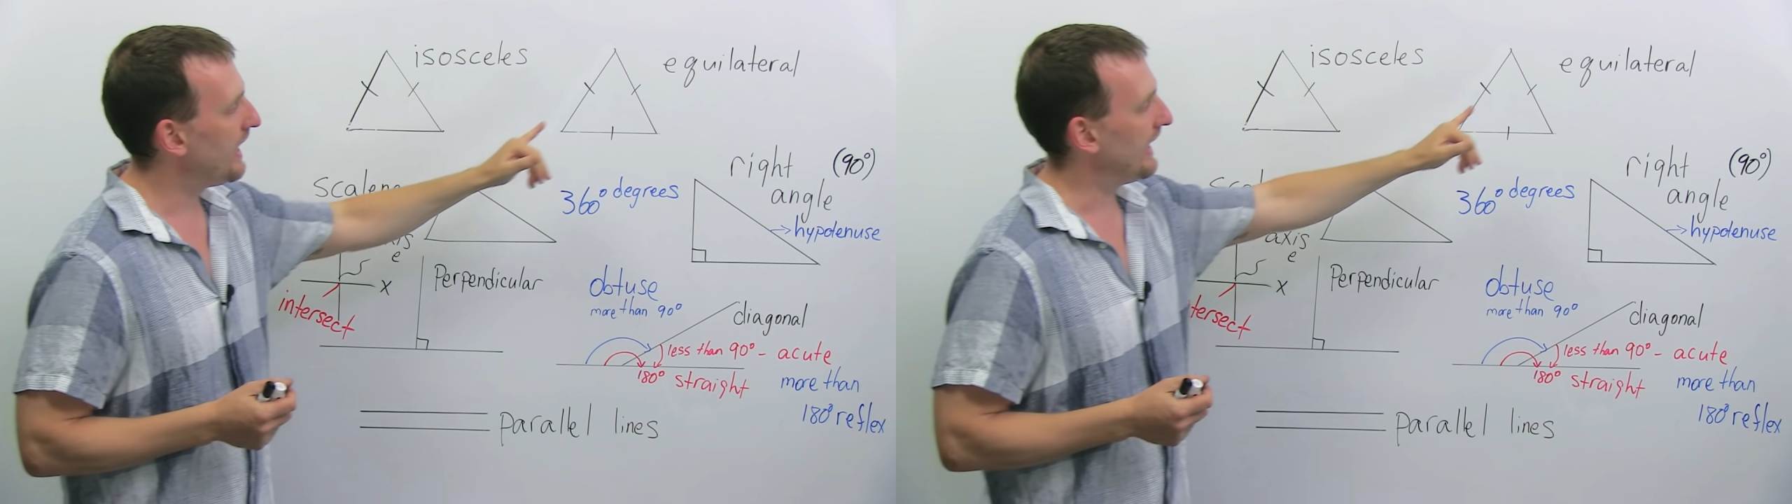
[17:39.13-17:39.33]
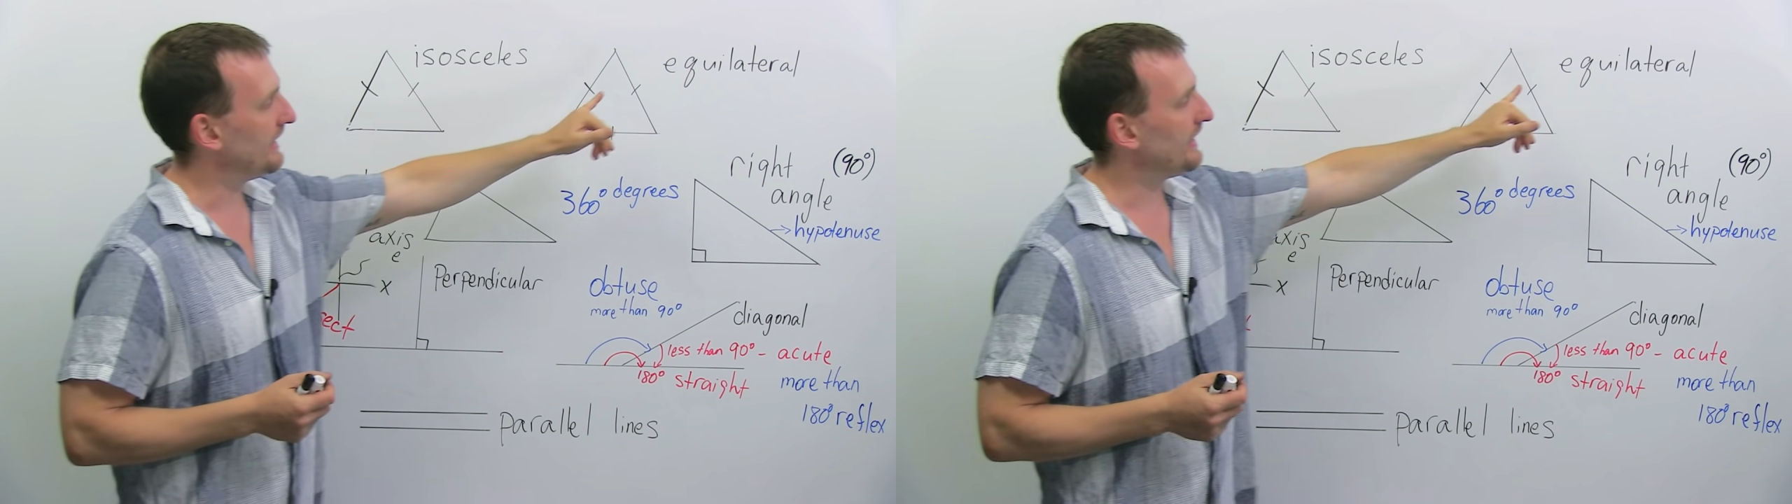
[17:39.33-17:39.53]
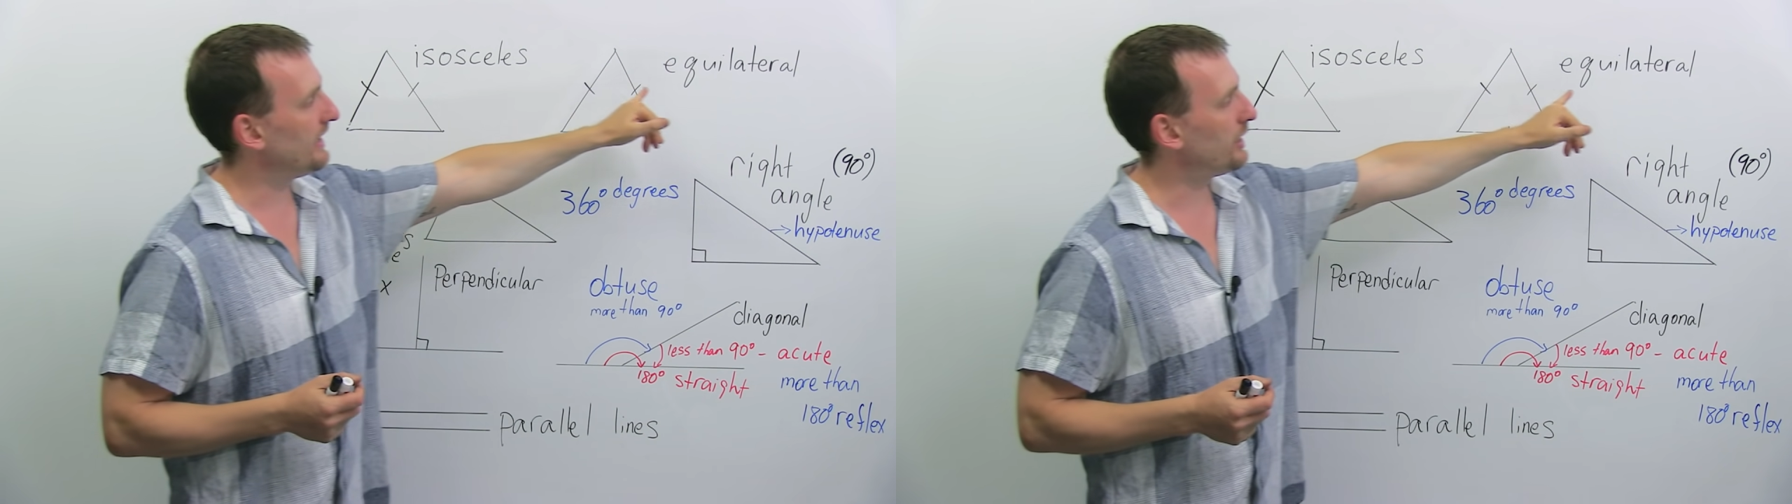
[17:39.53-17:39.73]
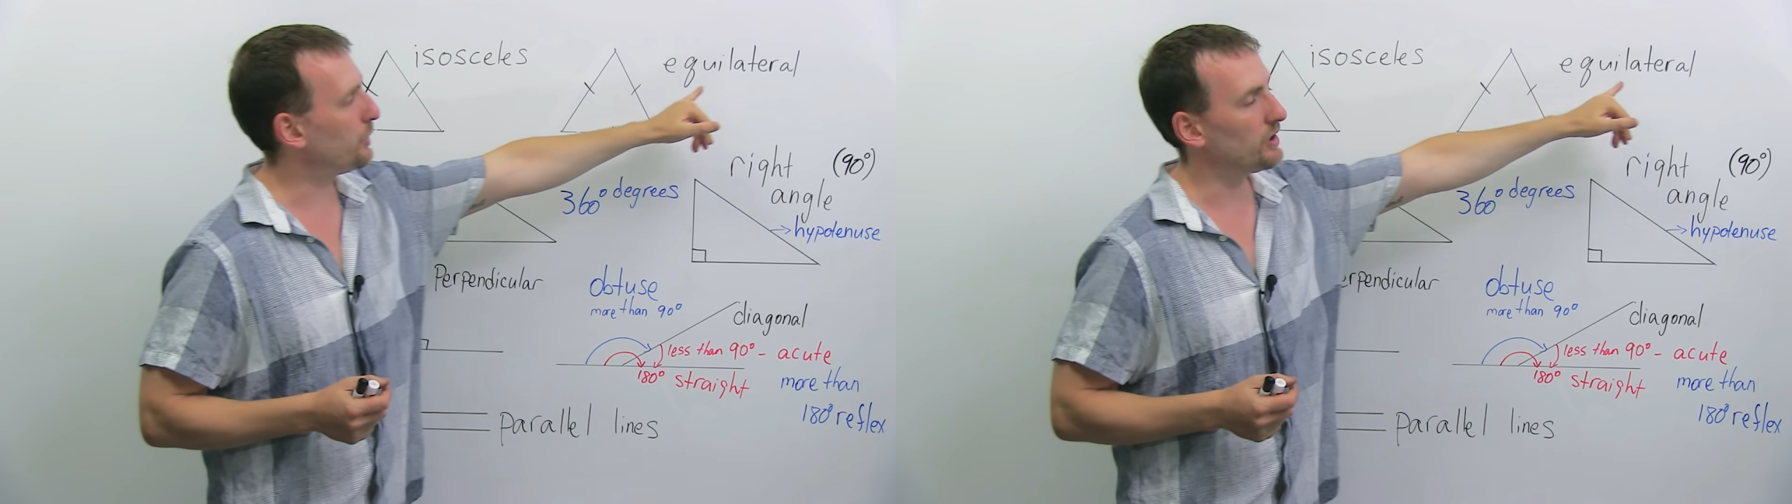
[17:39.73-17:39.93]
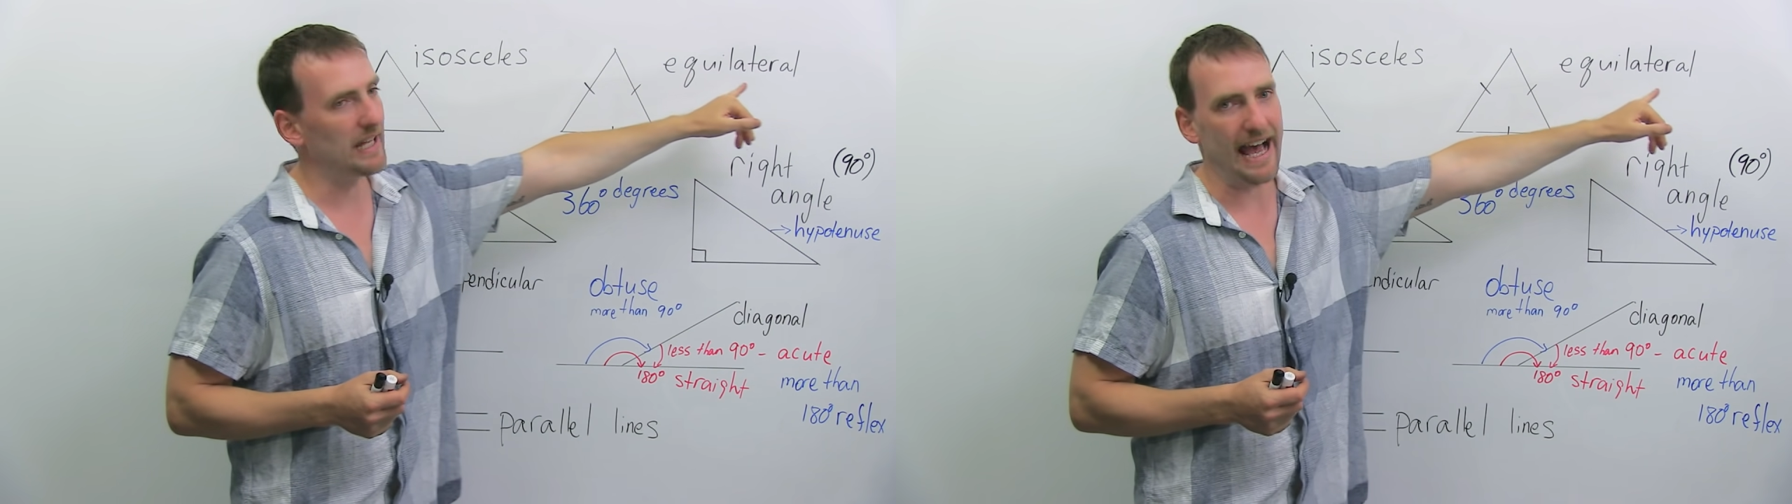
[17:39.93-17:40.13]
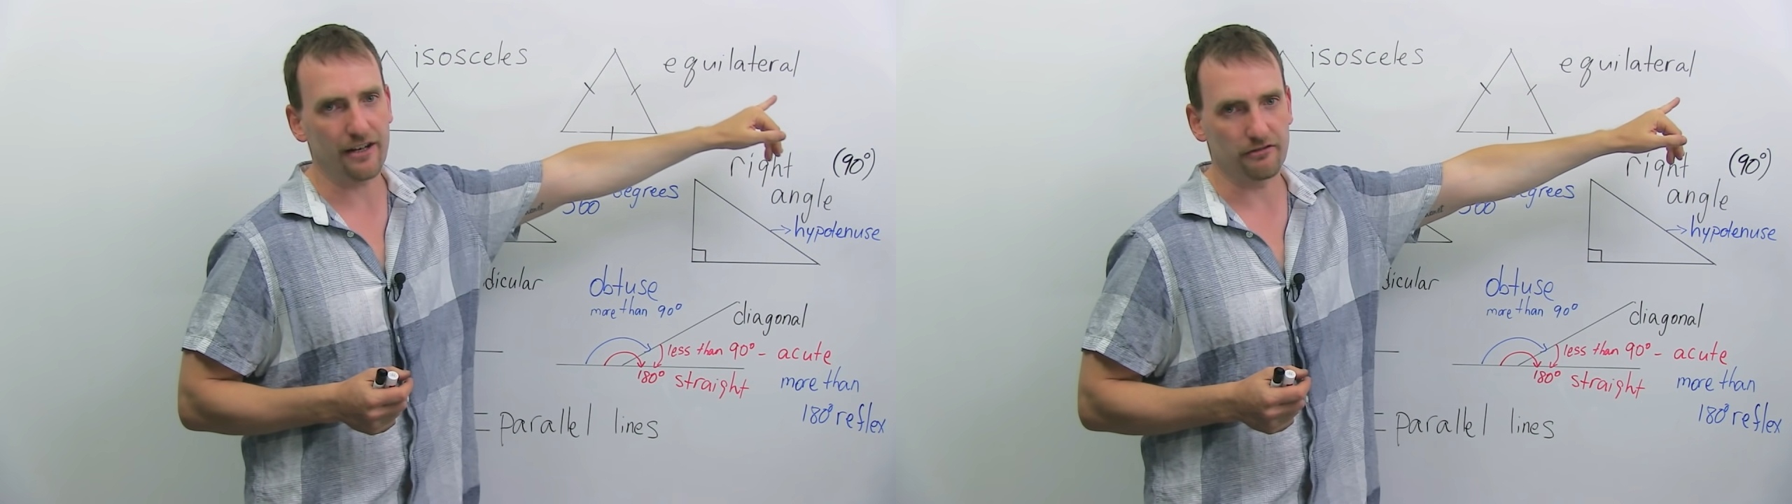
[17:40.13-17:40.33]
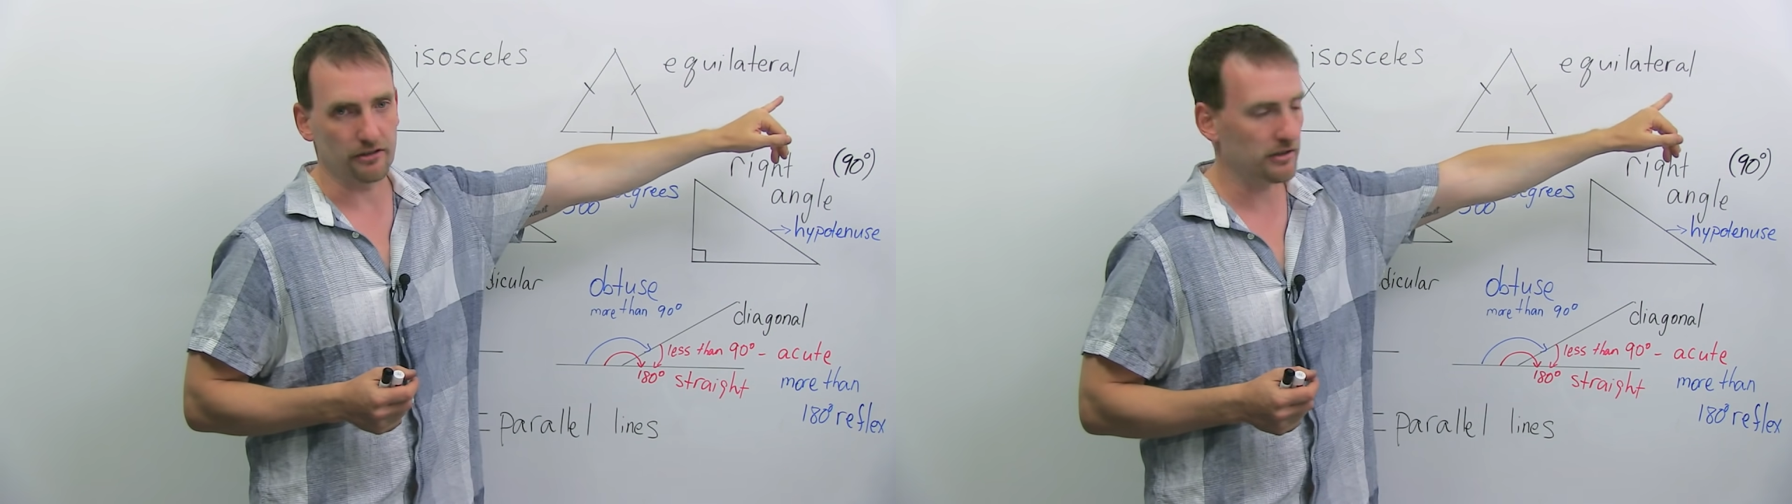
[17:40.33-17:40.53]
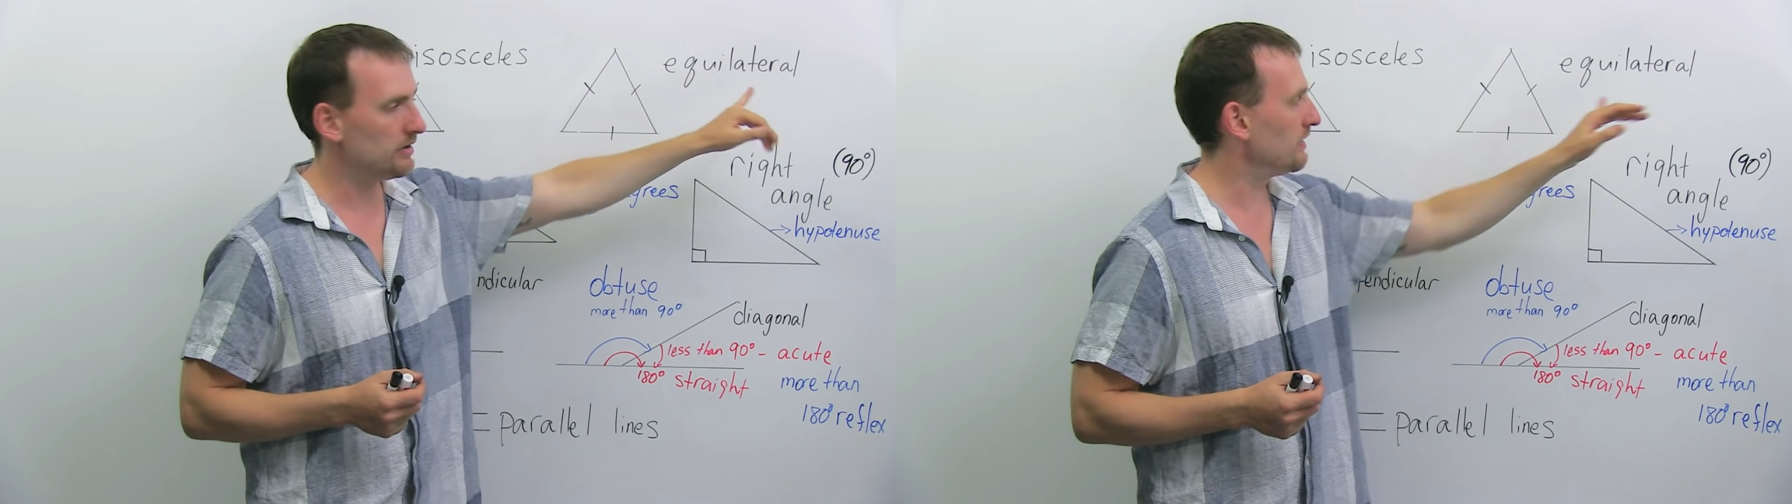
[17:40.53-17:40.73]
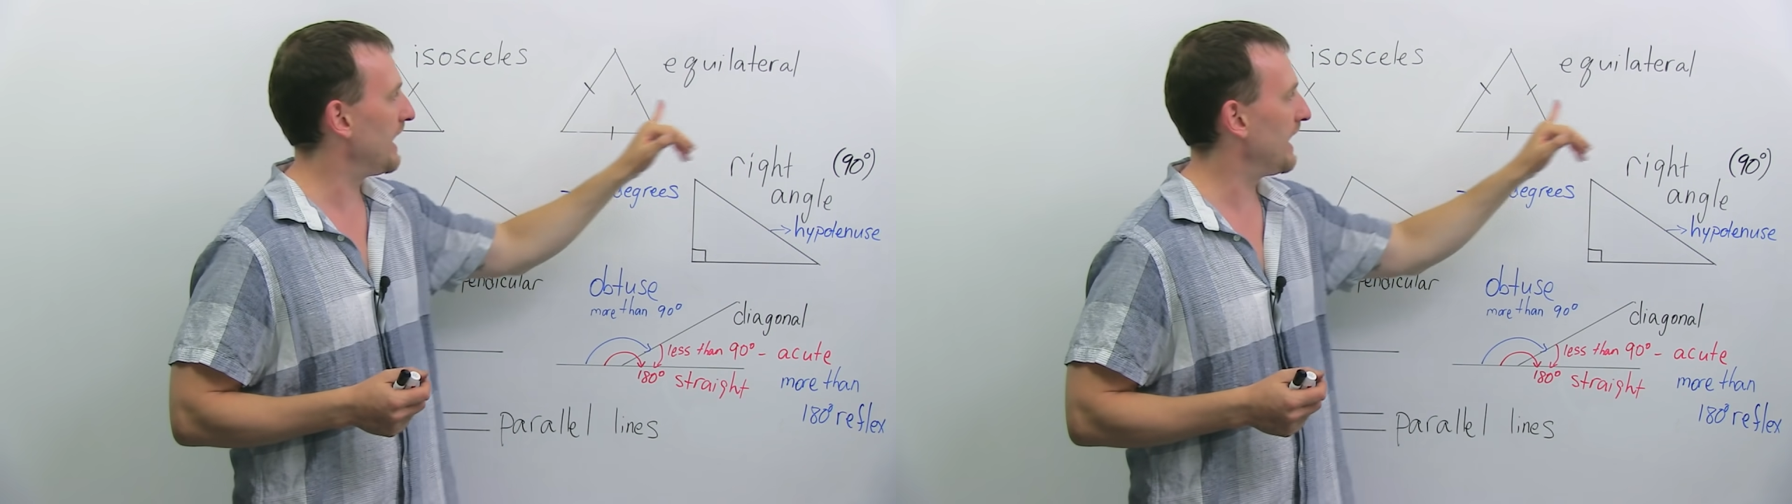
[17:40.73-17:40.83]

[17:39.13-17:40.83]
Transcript: An equilateral